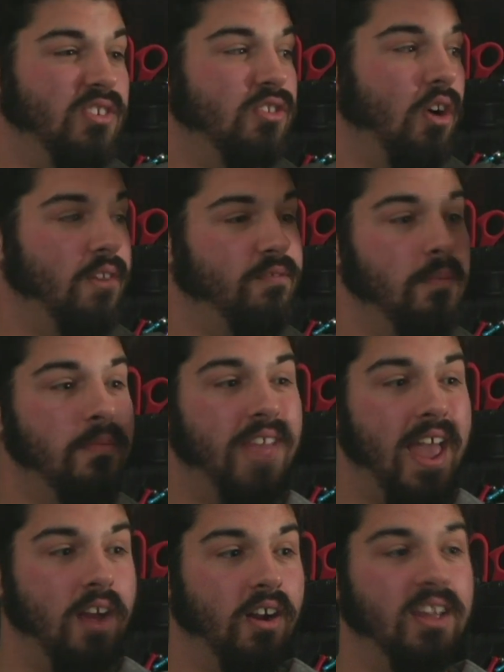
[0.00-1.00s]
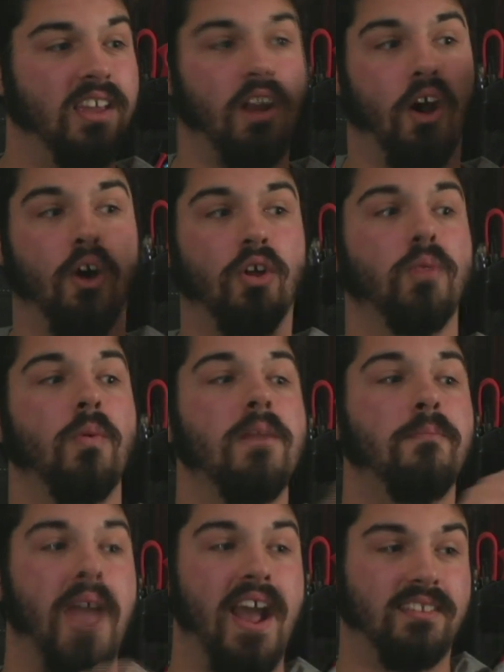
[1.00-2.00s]
to start from there and get all the way
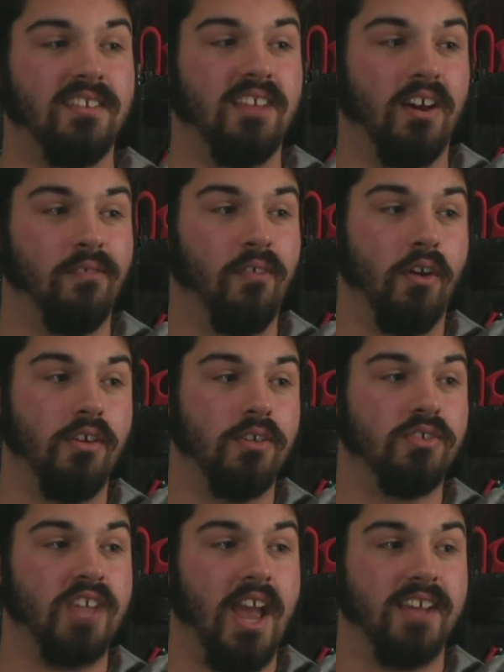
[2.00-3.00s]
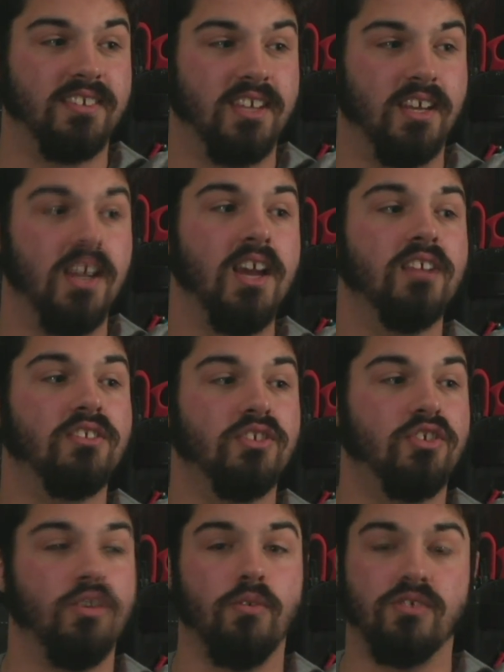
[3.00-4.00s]
back to Telvario's casket to
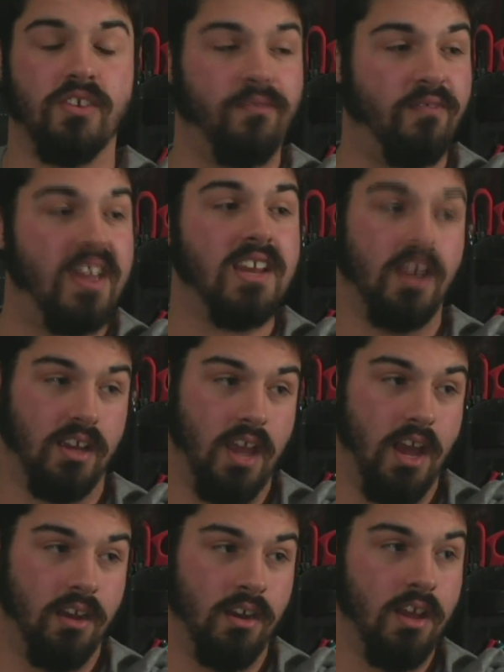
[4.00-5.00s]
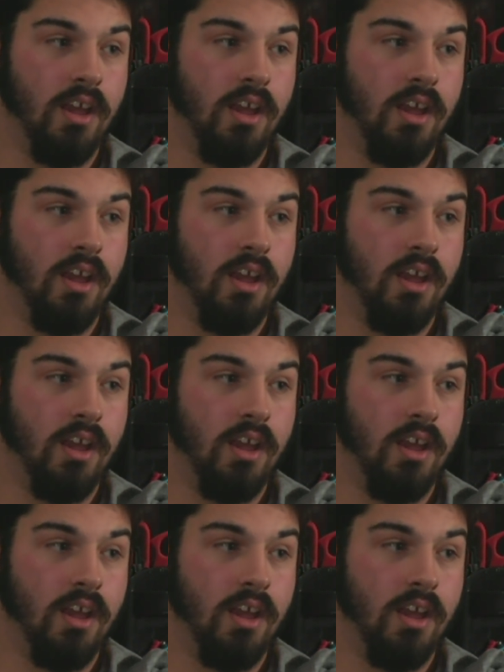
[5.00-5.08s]
choose a fate again.